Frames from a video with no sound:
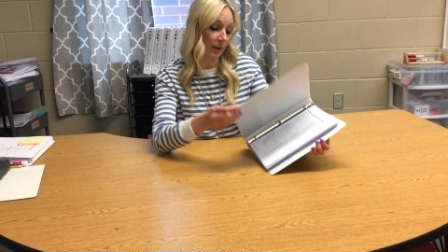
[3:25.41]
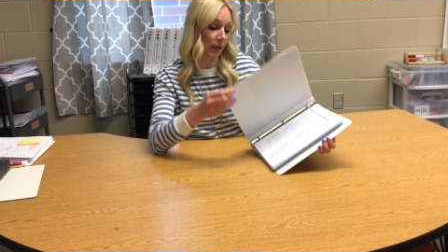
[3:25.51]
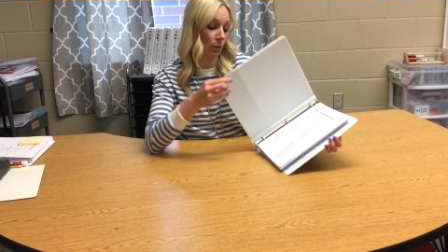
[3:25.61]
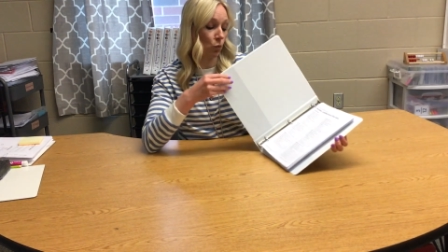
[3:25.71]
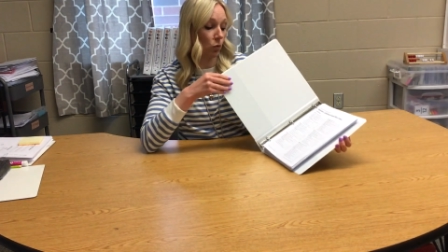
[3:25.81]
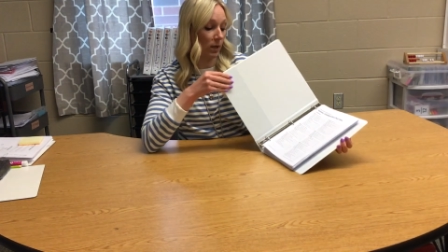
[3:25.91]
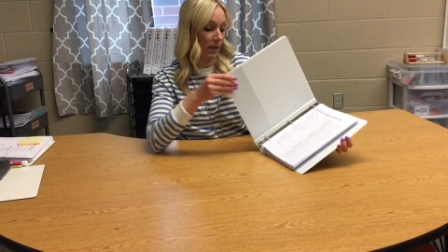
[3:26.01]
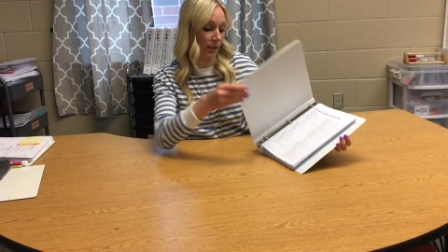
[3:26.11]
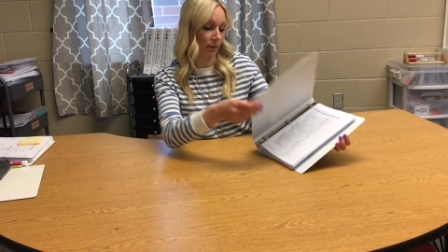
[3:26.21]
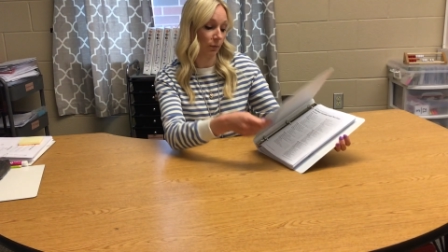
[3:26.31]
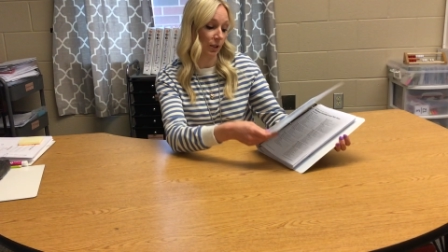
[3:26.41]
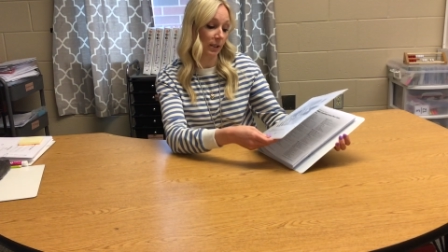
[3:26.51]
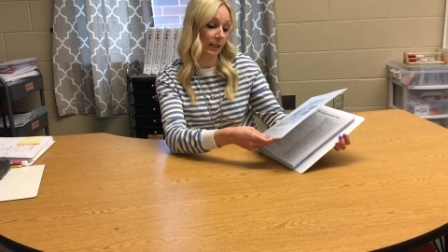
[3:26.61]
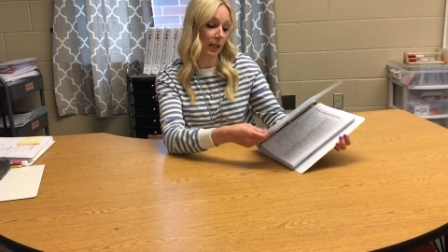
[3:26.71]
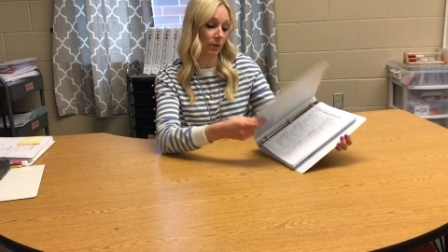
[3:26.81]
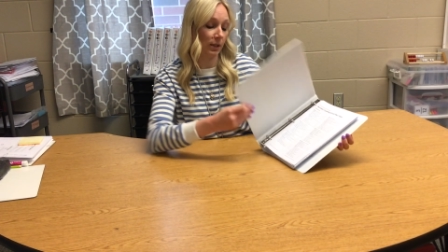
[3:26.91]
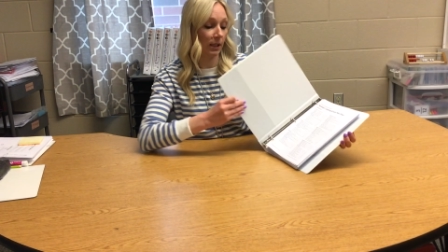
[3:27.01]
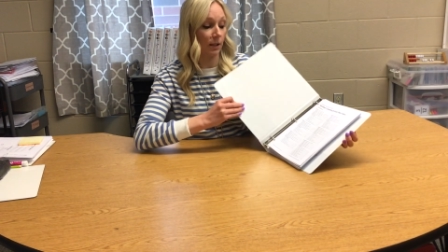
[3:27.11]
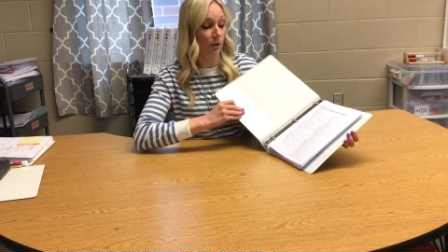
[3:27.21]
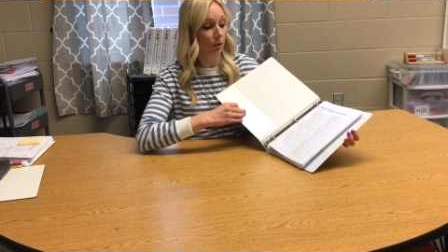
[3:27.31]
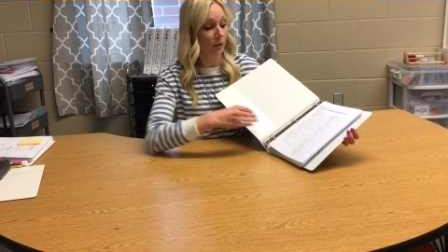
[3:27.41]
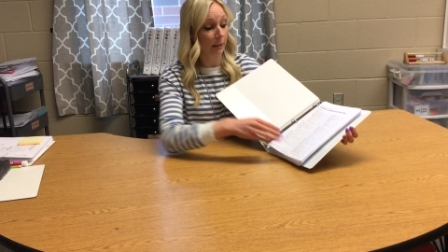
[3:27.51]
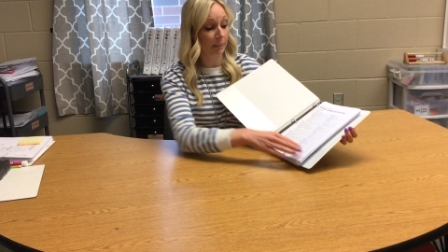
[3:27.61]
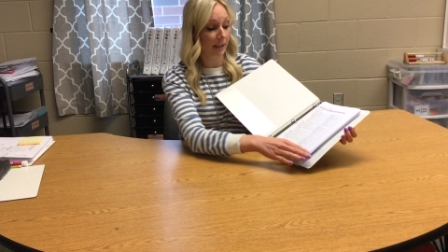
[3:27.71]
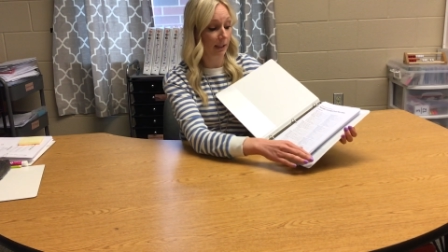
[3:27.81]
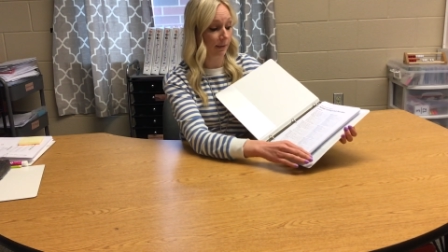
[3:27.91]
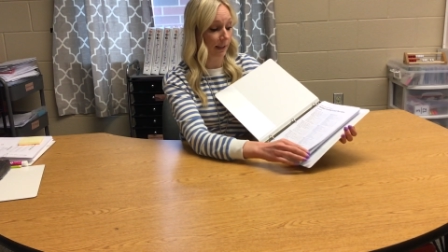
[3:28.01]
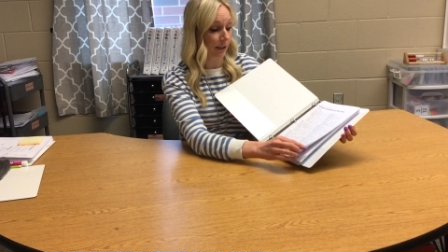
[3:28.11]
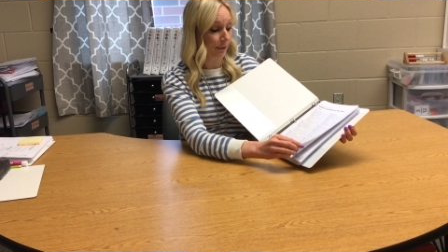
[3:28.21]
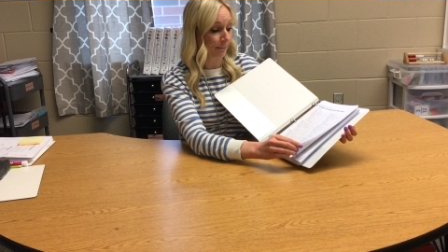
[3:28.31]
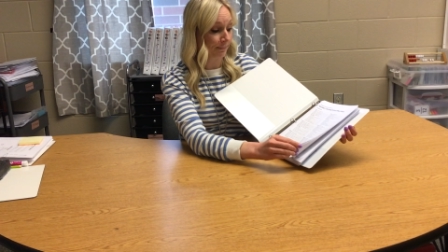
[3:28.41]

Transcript: Volume 1, which is counting an early place value.